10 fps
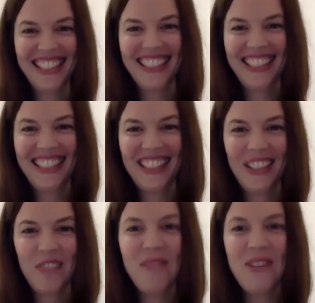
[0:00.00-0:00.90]
The
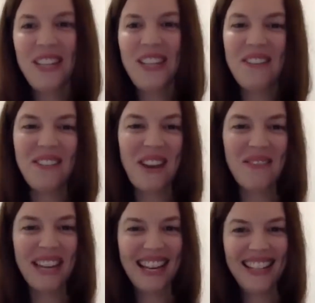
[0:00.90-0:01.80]
beauty of
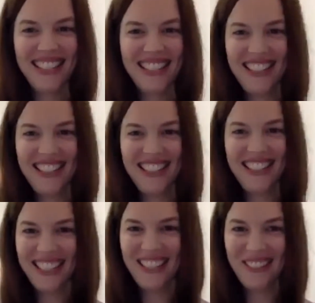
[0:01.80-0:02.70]
webinars is that we
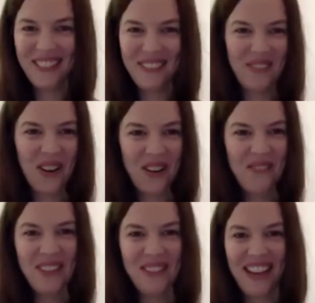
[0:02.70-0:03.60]
can do it from
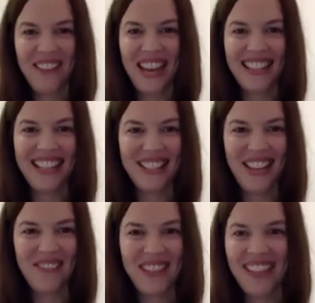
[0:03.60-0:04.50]
home and we have access to
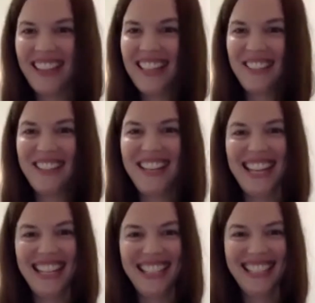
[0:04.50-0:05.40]
everything that we need.